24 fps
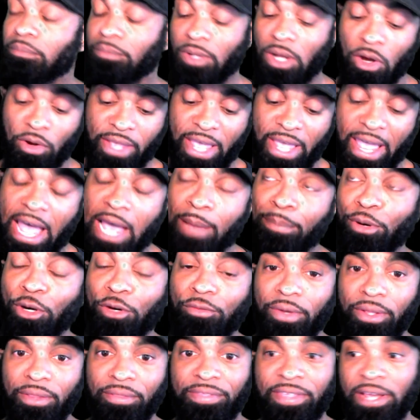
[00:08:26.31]
Okay, I
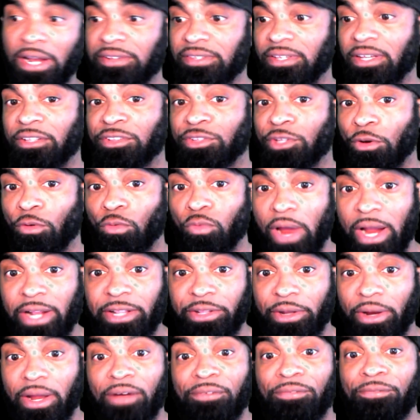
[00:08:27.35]
approve it. There's a
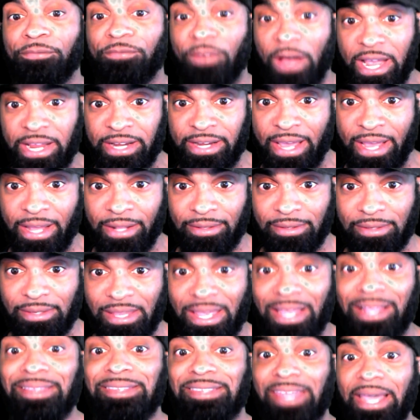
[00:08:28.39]
director of finance
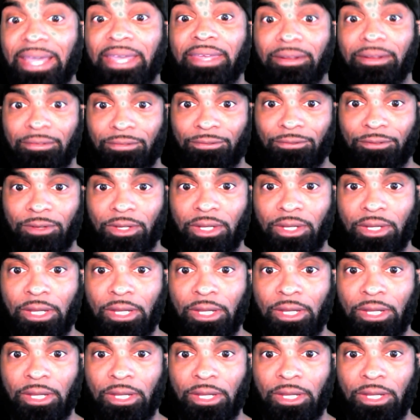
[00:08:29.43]
executive,